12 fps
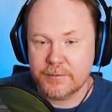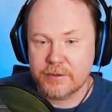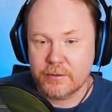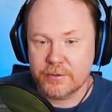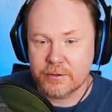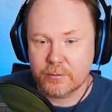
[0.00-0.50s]
So
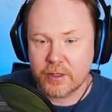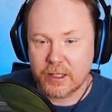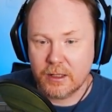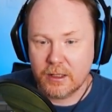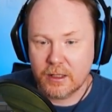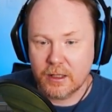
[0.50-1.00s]
I'll just right
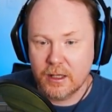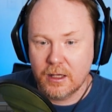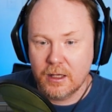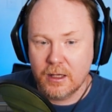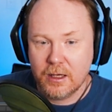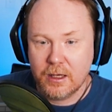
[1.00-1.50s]
click,
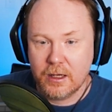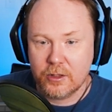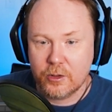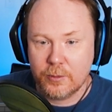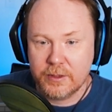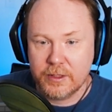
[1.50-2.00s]
add a
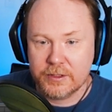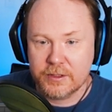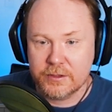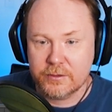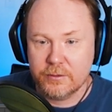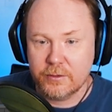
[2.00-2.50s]
combination
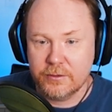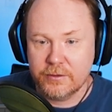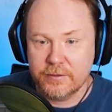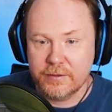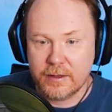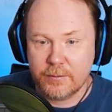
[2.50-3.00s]
that's good
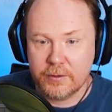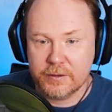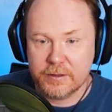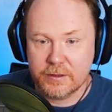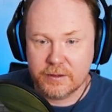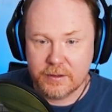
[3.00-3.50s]
on that one
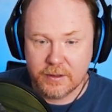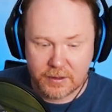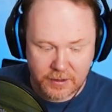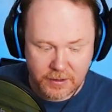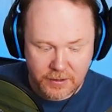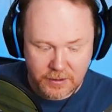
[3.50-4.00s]
to
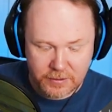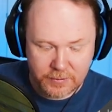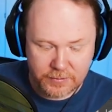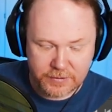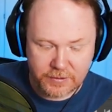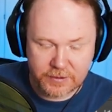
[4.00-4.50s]
do
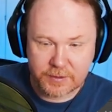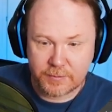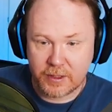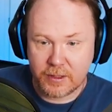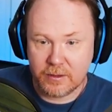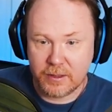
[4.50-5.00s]
it. So
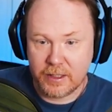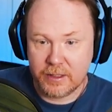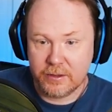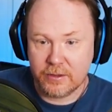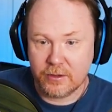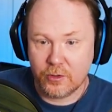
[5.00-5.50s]
smile
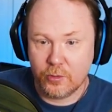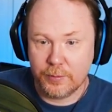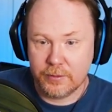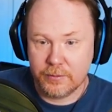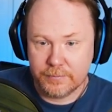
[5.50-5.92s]
and open.